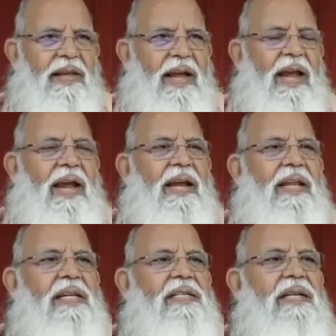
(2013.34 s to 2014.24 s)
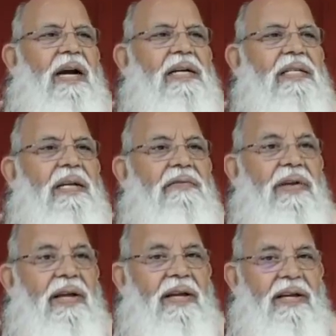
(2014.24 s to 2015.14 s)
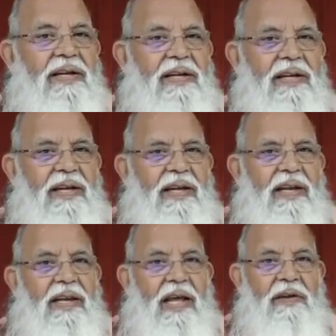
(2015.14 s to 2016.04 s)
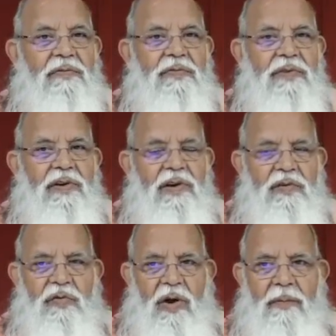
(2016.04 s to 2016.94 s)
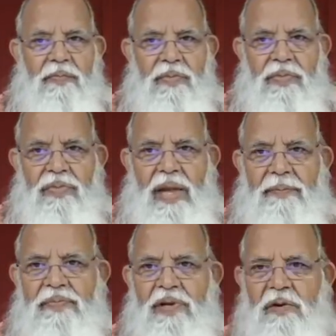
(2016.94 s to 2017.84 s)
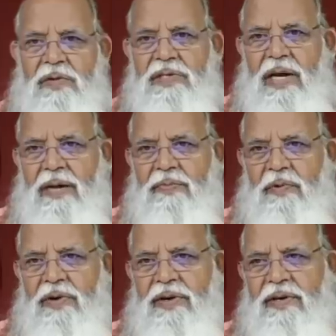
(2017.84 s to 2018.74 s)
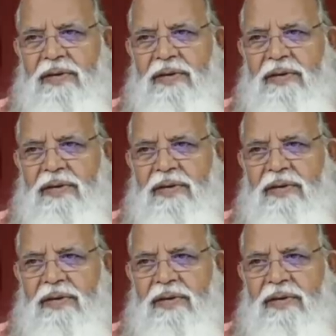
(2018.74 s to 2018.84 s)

And he starts living life from the absolute standpoint.